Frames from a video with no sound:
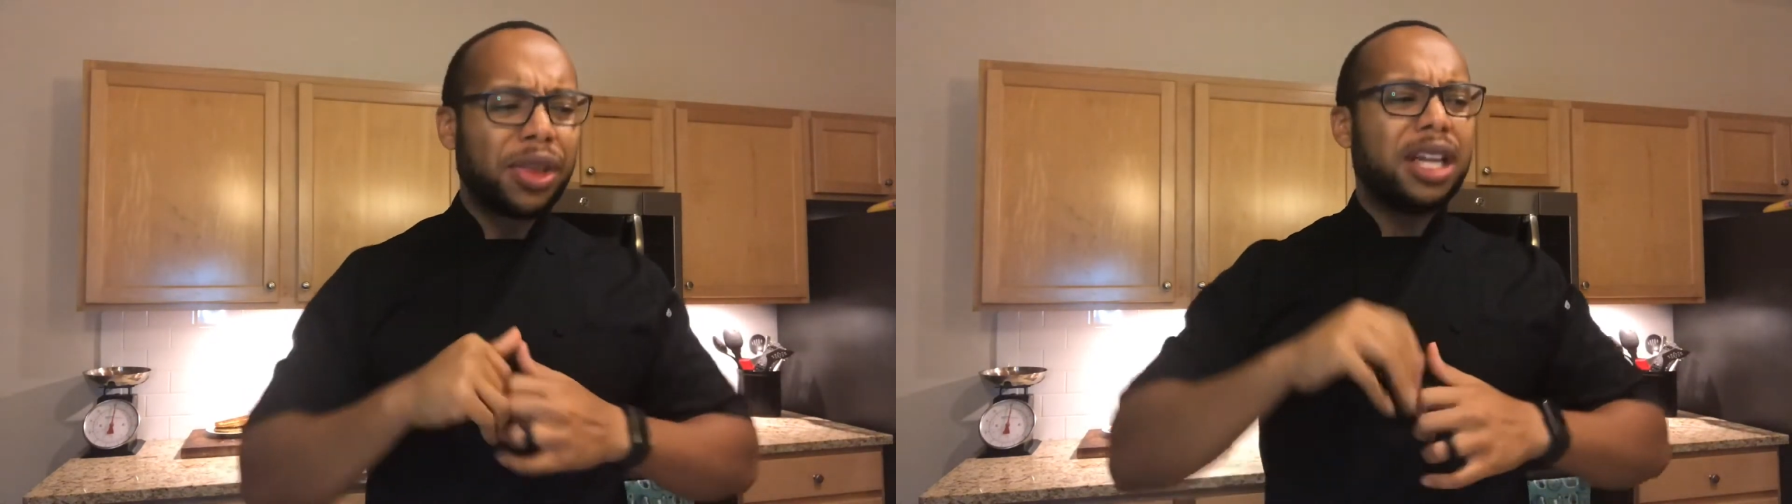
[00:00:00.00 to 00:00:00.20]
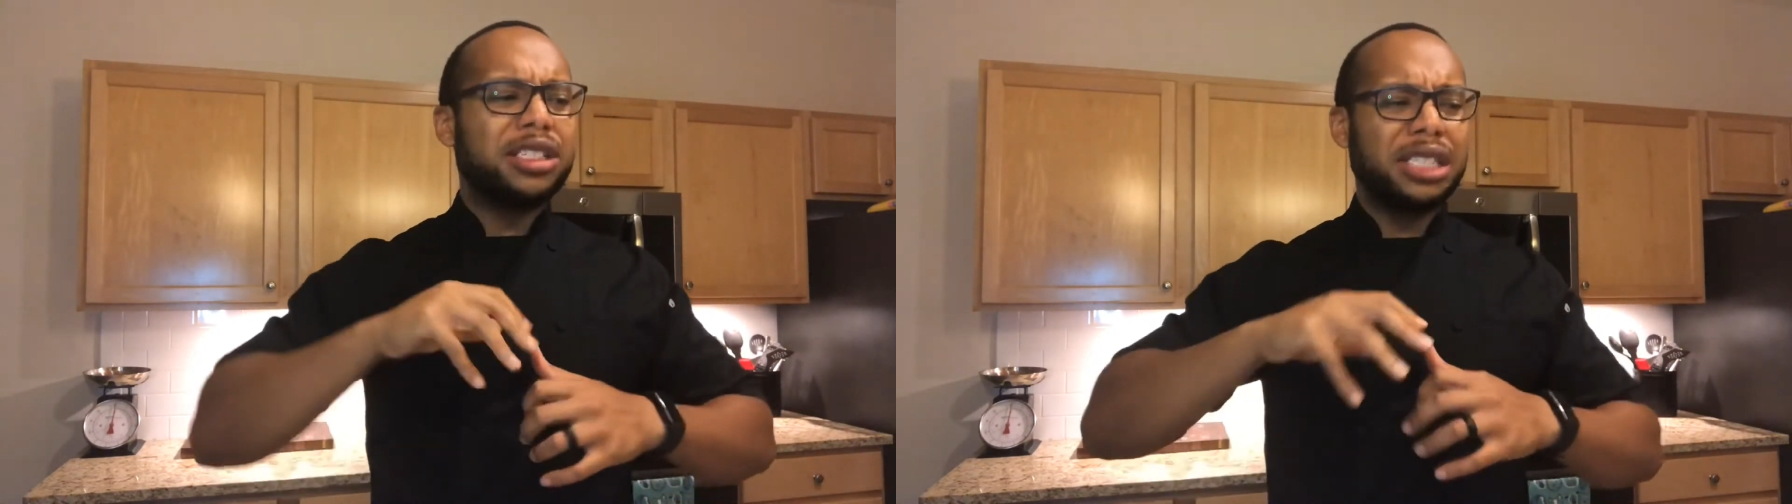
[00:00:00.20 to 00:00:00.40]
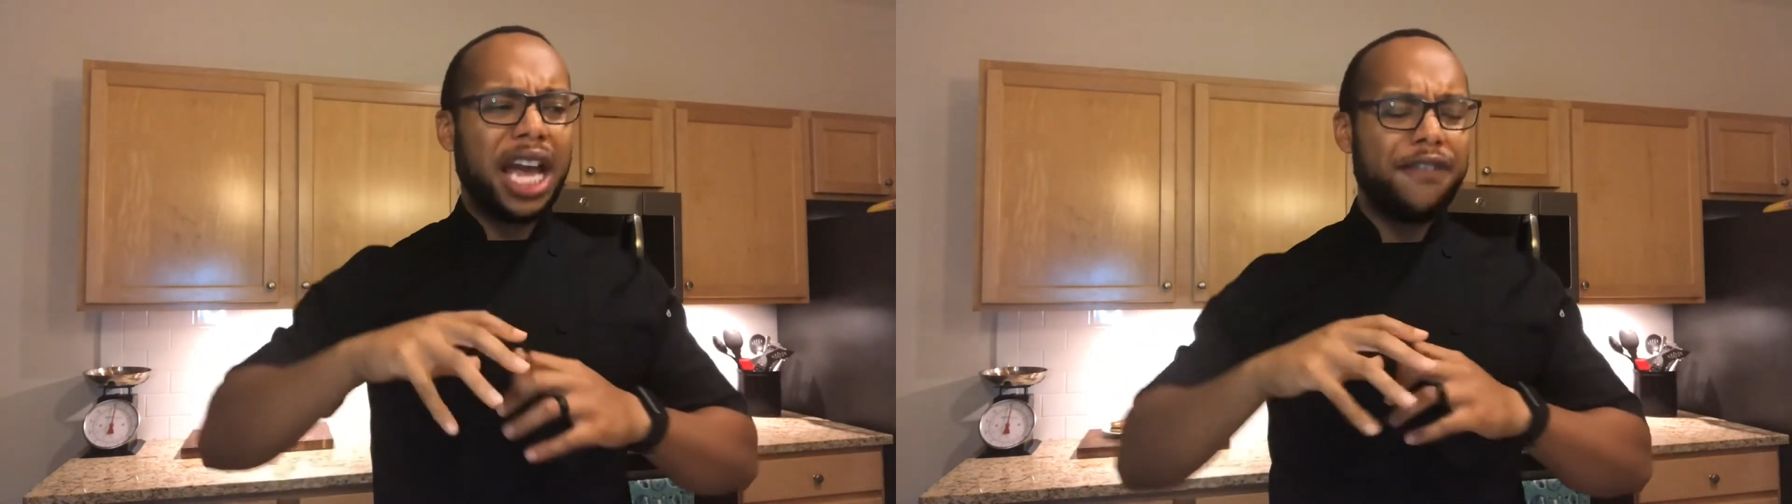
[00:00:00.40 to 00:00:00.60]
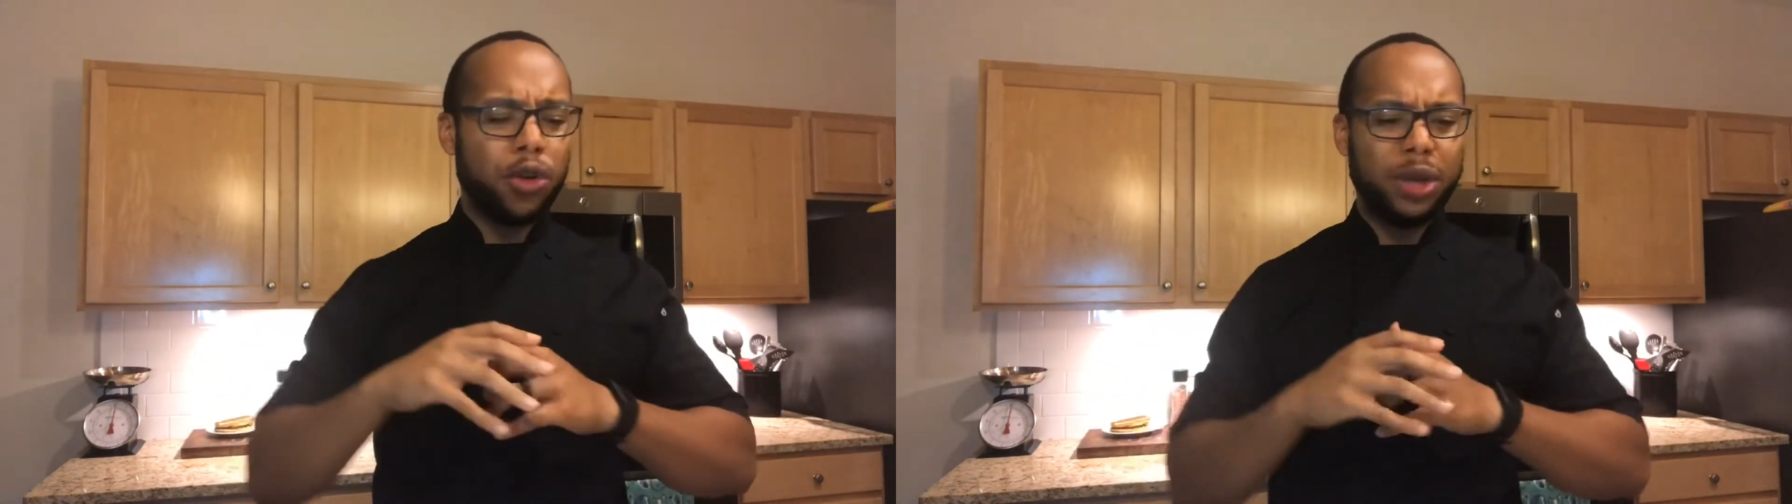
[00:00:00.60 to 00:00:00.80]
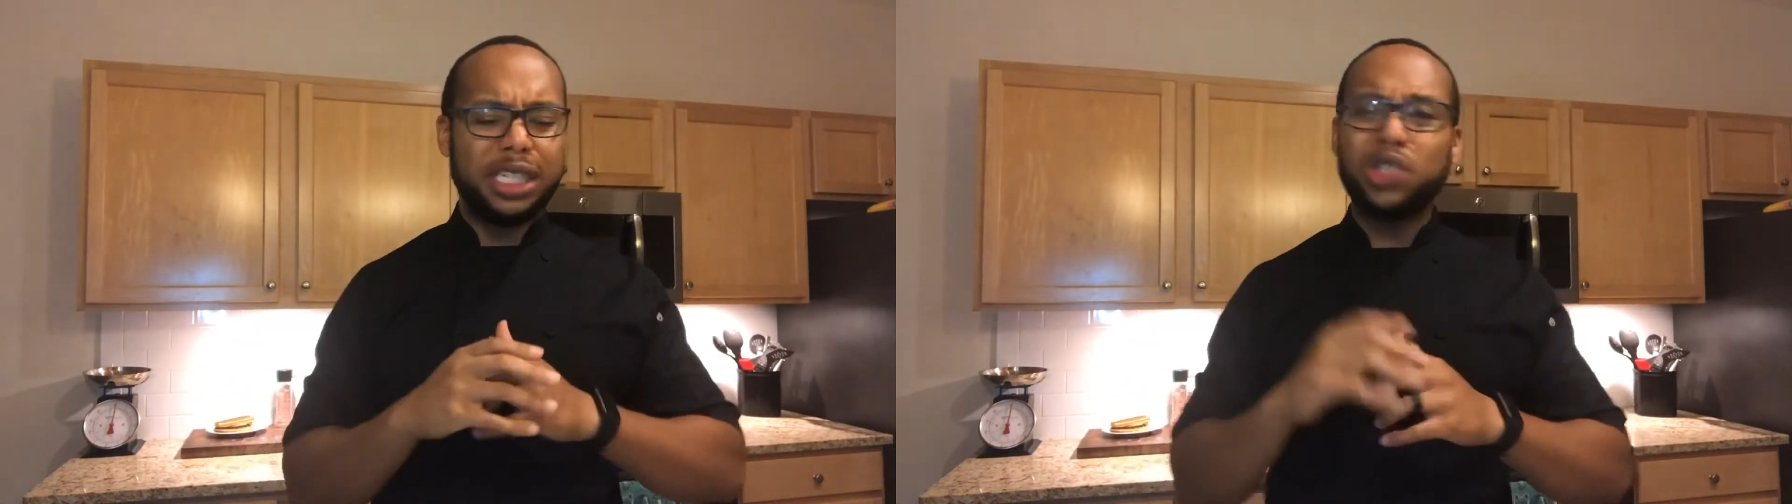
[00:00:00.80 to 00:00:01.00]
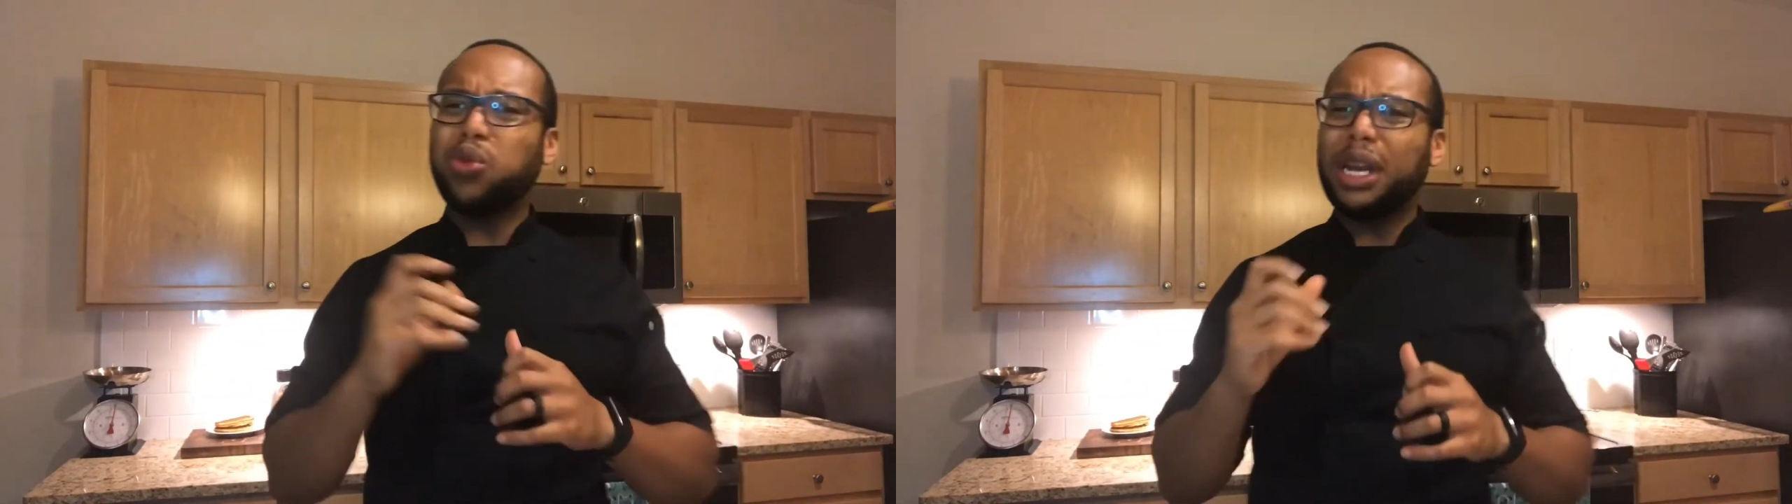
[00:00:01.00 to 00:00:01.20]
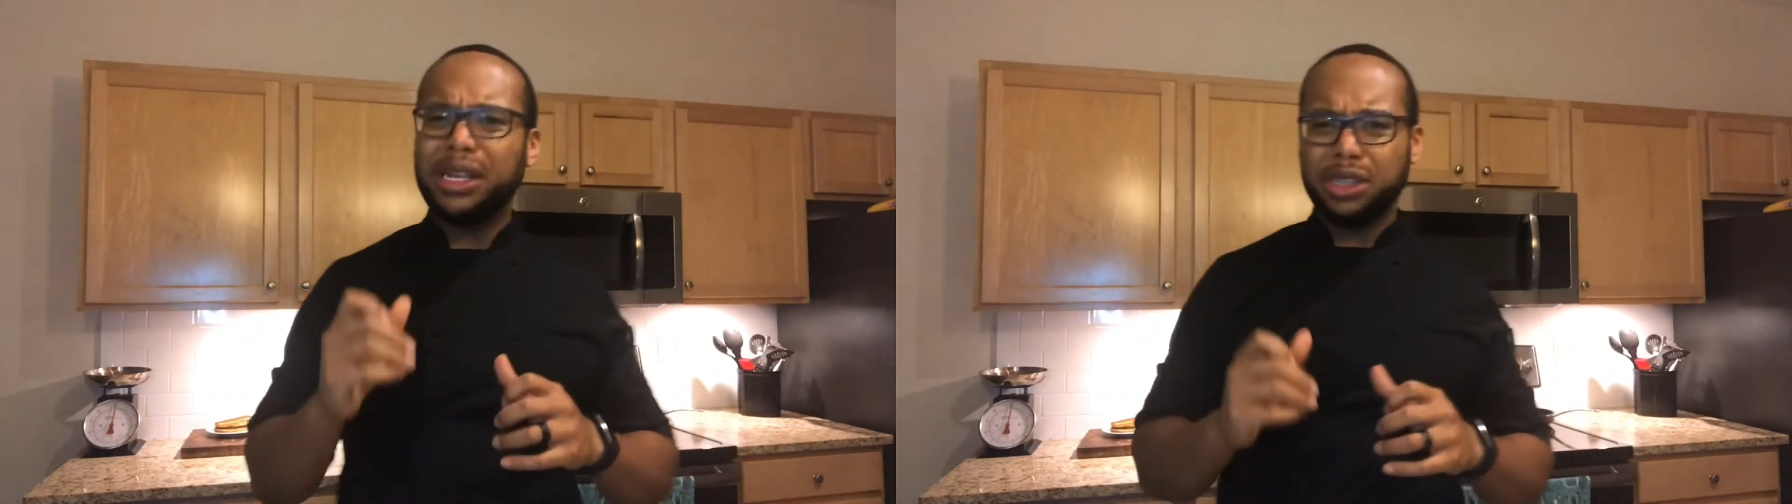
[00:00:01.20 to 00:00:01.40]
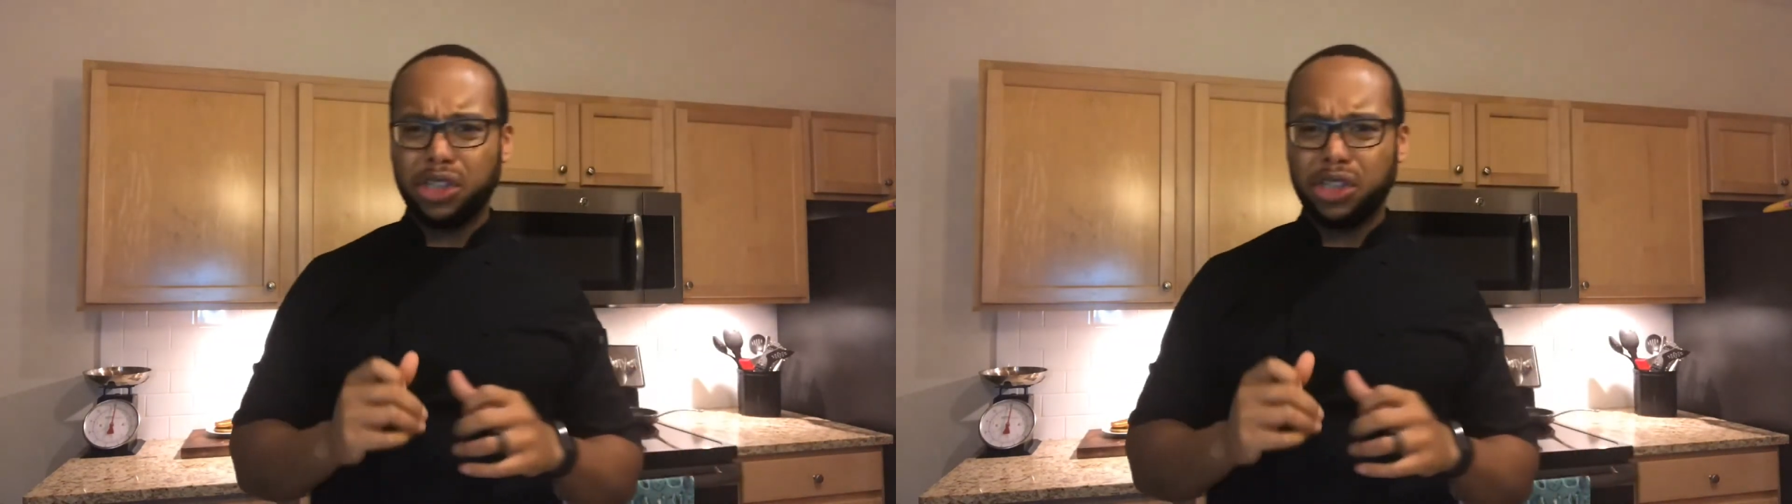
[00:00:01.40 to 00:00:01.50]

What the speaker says: savory sweetness